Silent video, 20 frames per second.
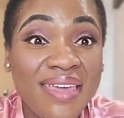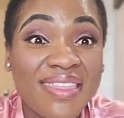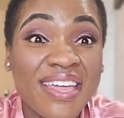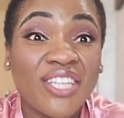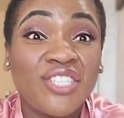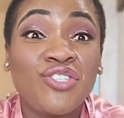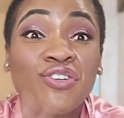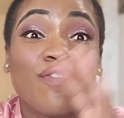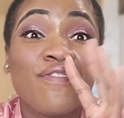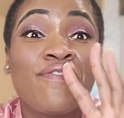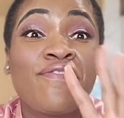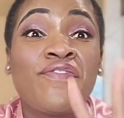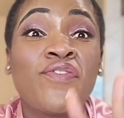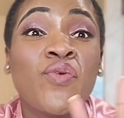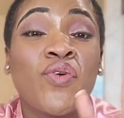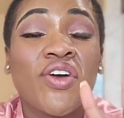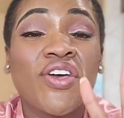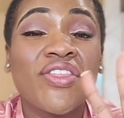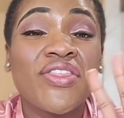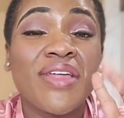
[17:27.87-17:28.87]
That's your
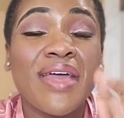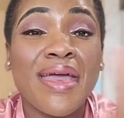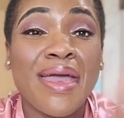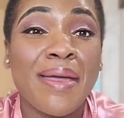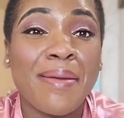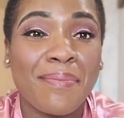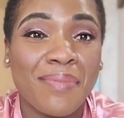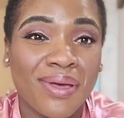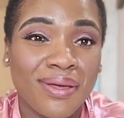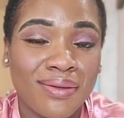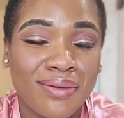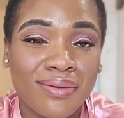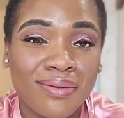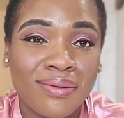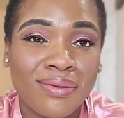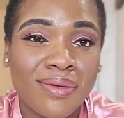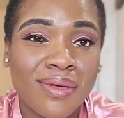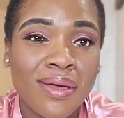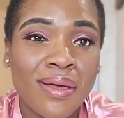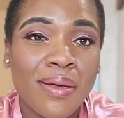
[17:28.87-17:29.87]
fourth M.
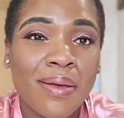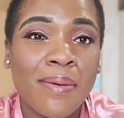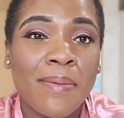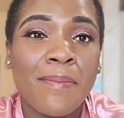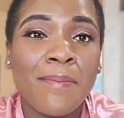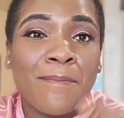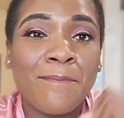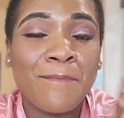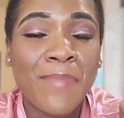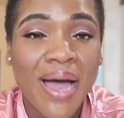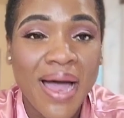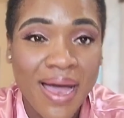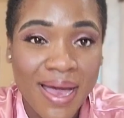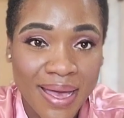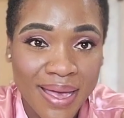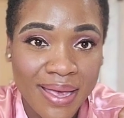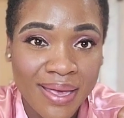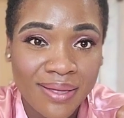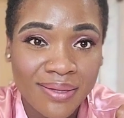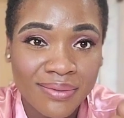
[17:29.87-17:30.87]

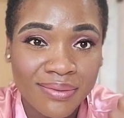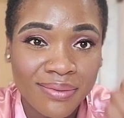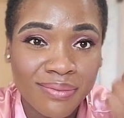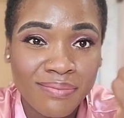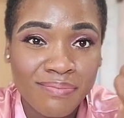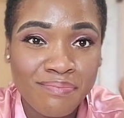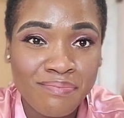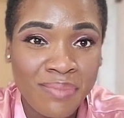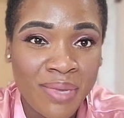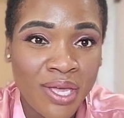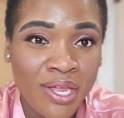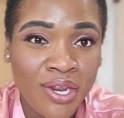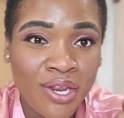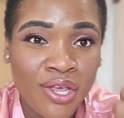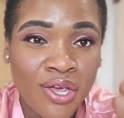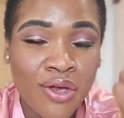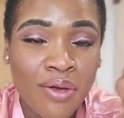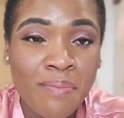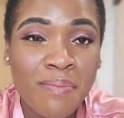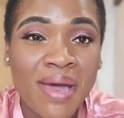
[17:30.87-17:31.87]
My
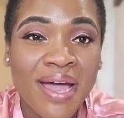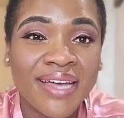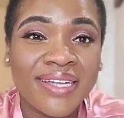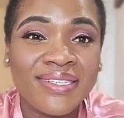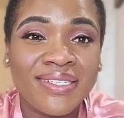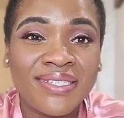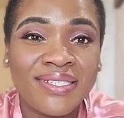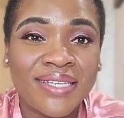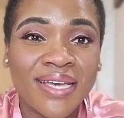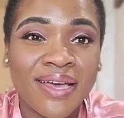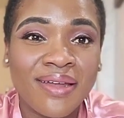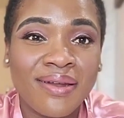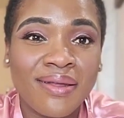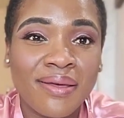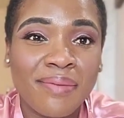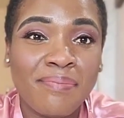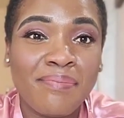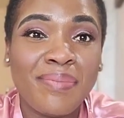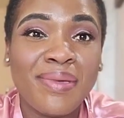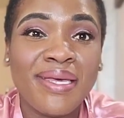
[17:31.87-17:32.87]
mid-year mindset
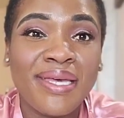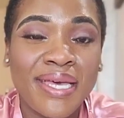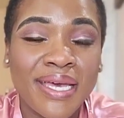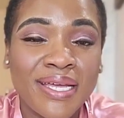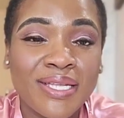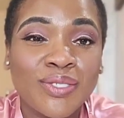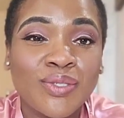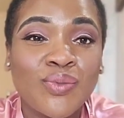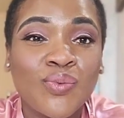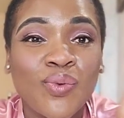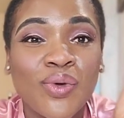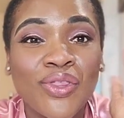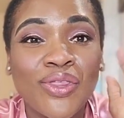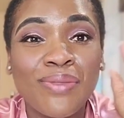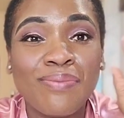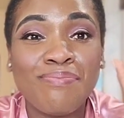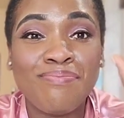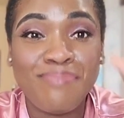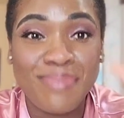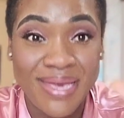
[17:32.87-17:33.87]
begins with
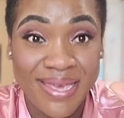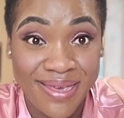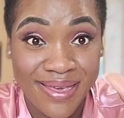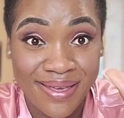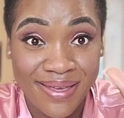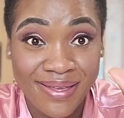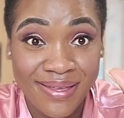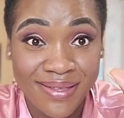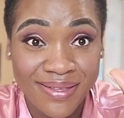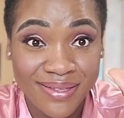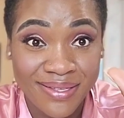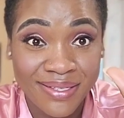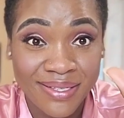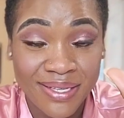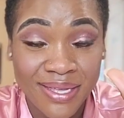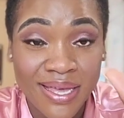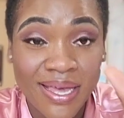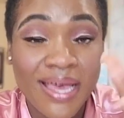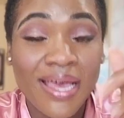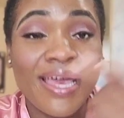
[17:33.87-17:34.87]
me.
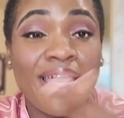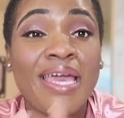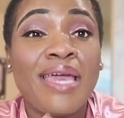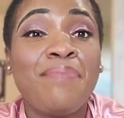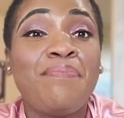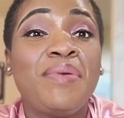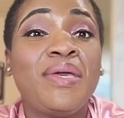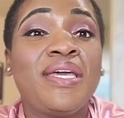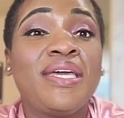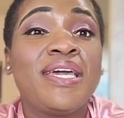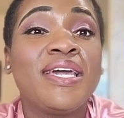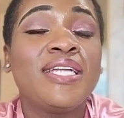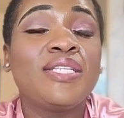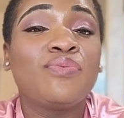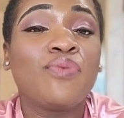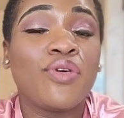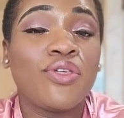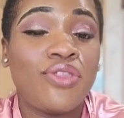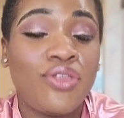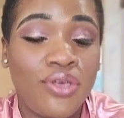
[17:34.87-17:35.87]
It begins
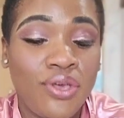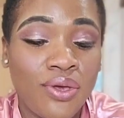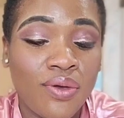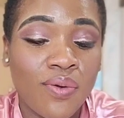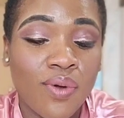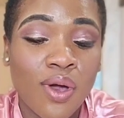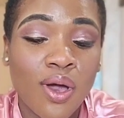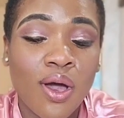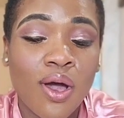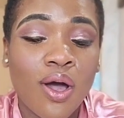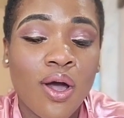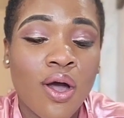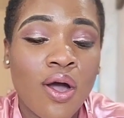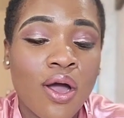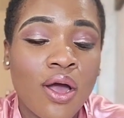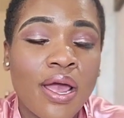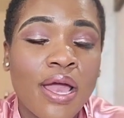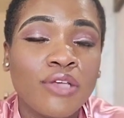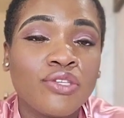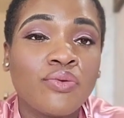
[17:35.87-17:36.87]
with you.
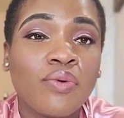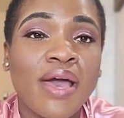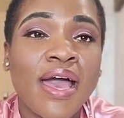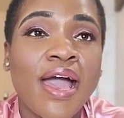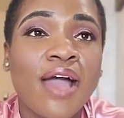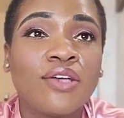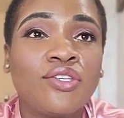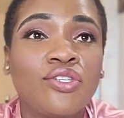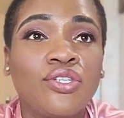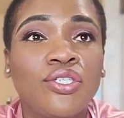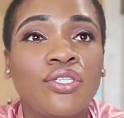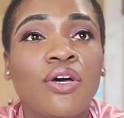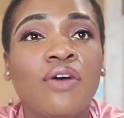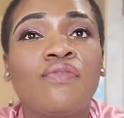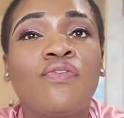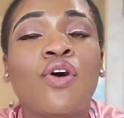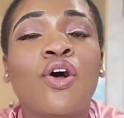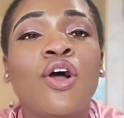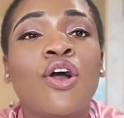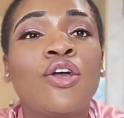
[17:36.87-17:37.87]
Are, so ask yourself,
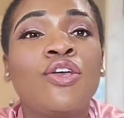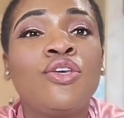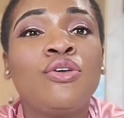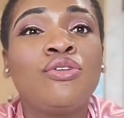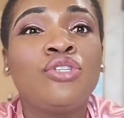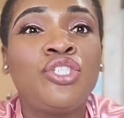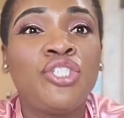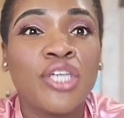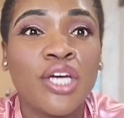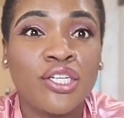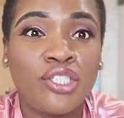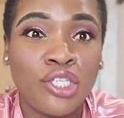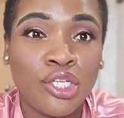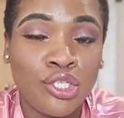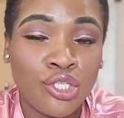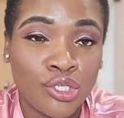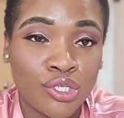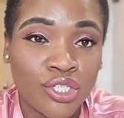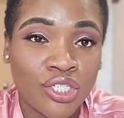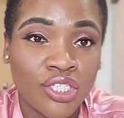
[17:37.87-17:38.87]
are you judging
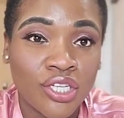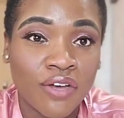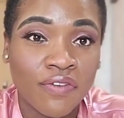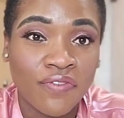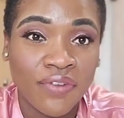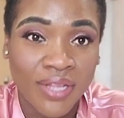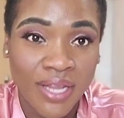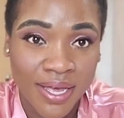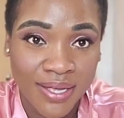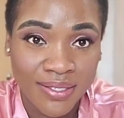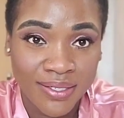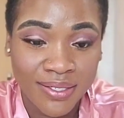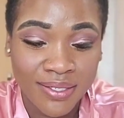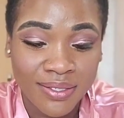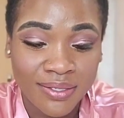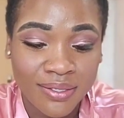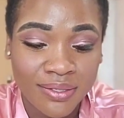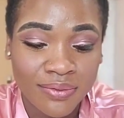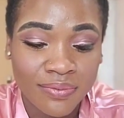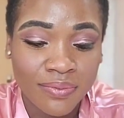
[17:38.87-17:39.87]
yourself
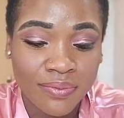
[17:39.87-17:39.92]
less?